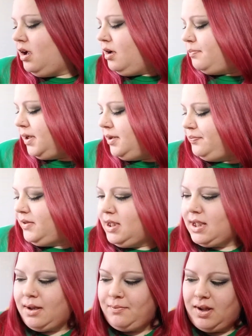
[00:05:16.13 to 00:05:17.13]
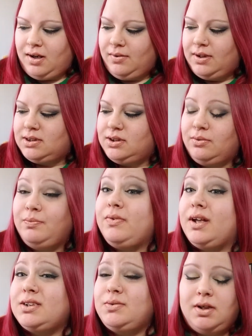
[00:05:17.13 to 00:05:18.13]
But yeah, anyway, so
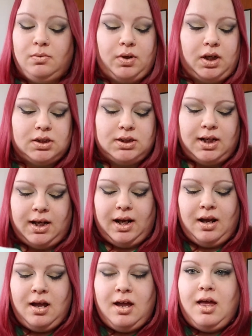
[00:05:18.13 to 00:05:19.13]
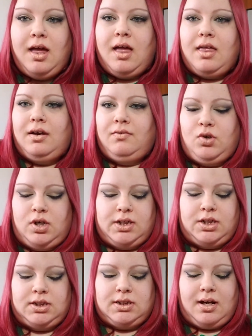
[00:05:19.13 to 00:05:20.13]
that's what I'm wearing today. And then of course I
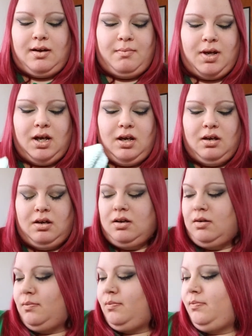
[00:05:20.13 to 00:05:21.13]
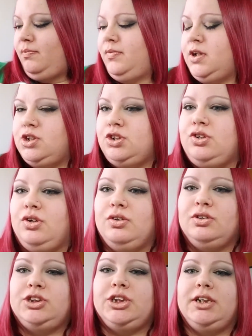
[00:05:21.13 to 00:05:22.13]
just got my Ninja Turtle
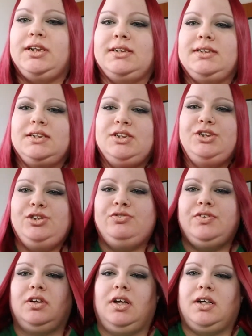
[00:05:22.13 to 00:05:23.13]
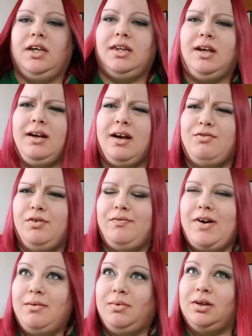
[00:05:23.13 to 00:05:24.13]
shirt that says, "Do you feel lucky?" that I got from
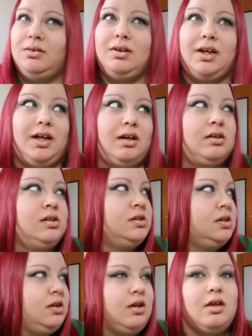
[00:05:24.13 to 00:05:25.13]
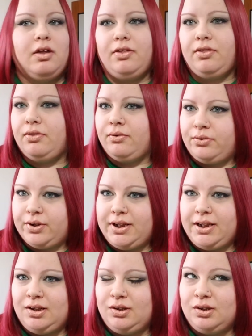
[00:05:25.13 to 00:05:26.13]
Five Below like
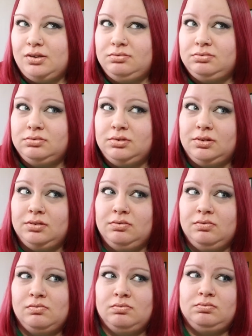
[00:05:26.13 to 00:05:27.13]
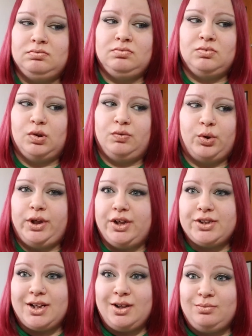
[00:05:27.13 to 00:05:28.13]
3 or 4 years
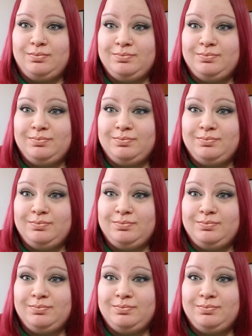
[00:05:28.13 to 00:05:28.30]
ago.